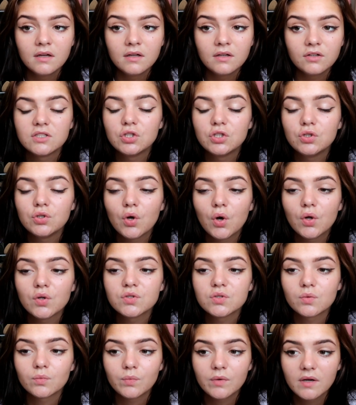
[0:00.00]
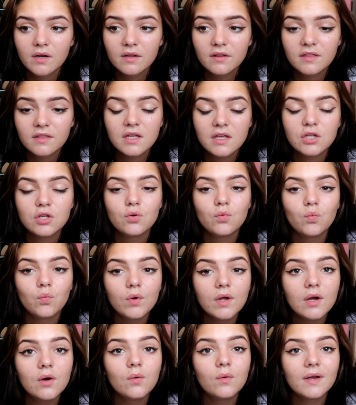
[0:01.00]
It's not worth it. You
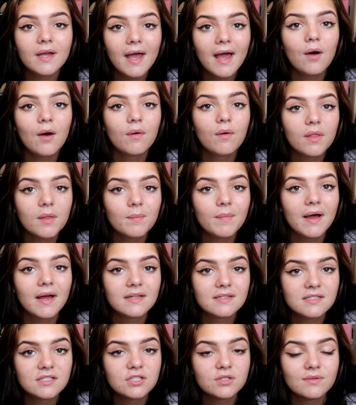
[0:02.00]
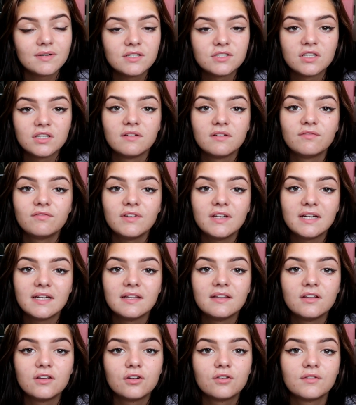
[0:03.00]
will get out of the bad situation and the
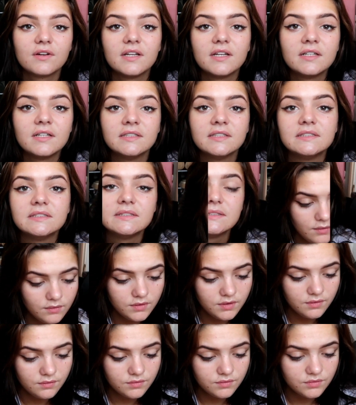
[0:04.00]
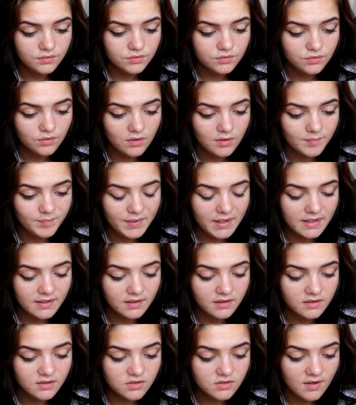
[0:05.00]
feeling that you're in. How do you stop an
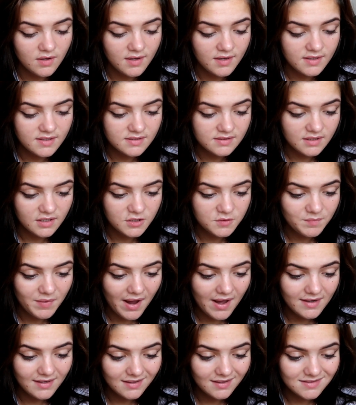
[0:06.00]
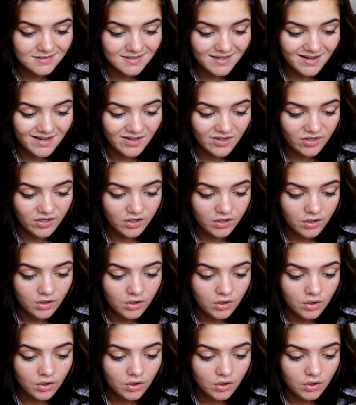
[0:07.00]
anxiety/panic attack?